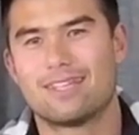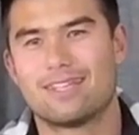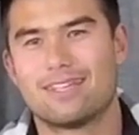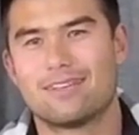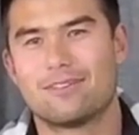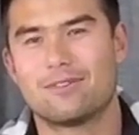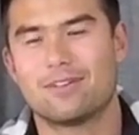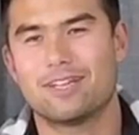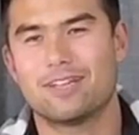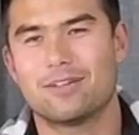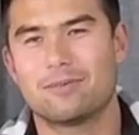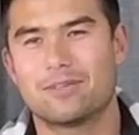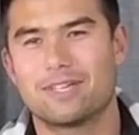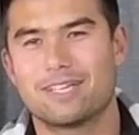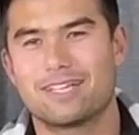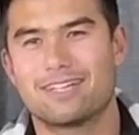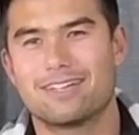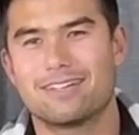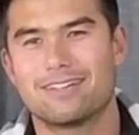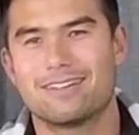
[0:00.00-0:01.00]
where nobody
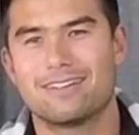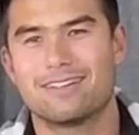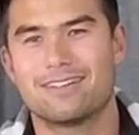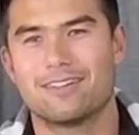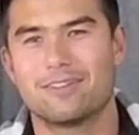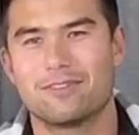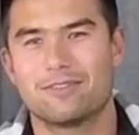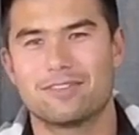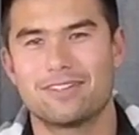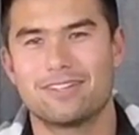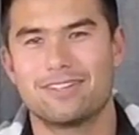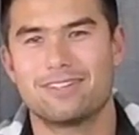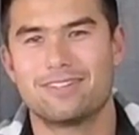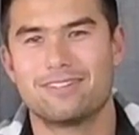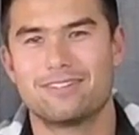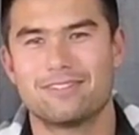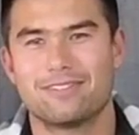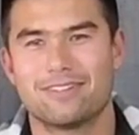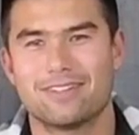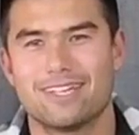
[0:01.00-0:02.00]
can hopefully
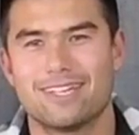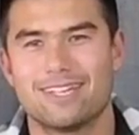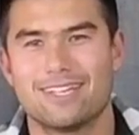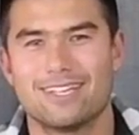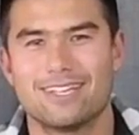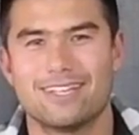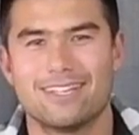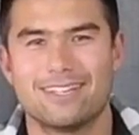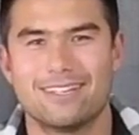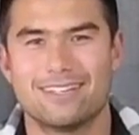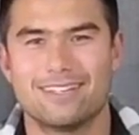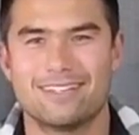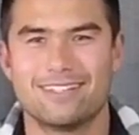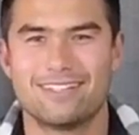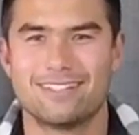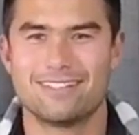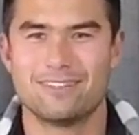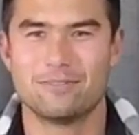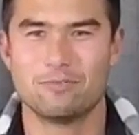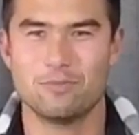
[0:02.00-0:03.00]
find it and
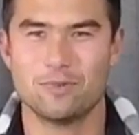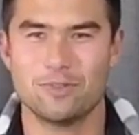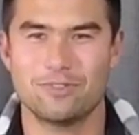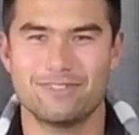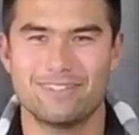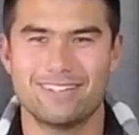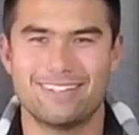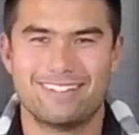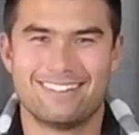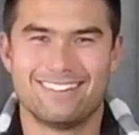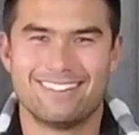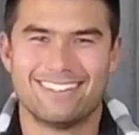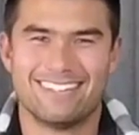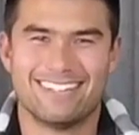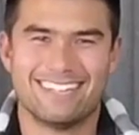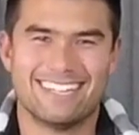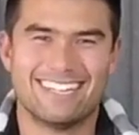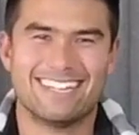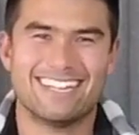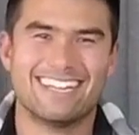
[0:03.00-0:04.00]
move it.
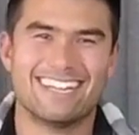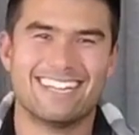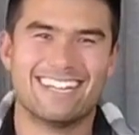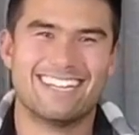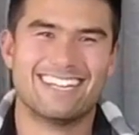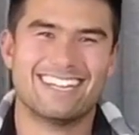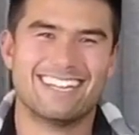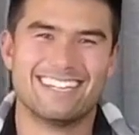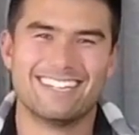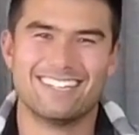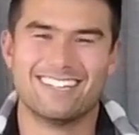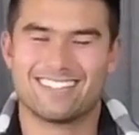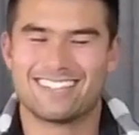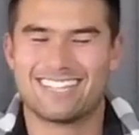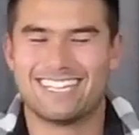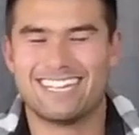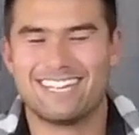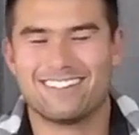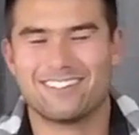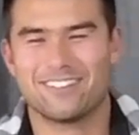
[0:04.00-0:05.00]
Not
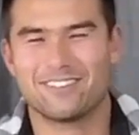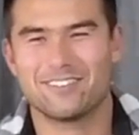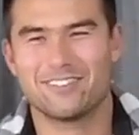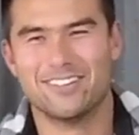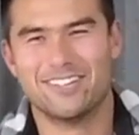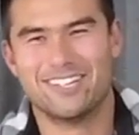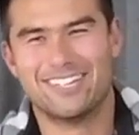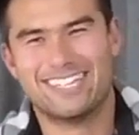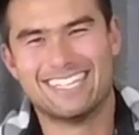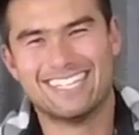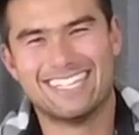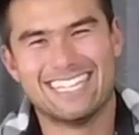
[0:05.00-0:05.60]
that anyone would.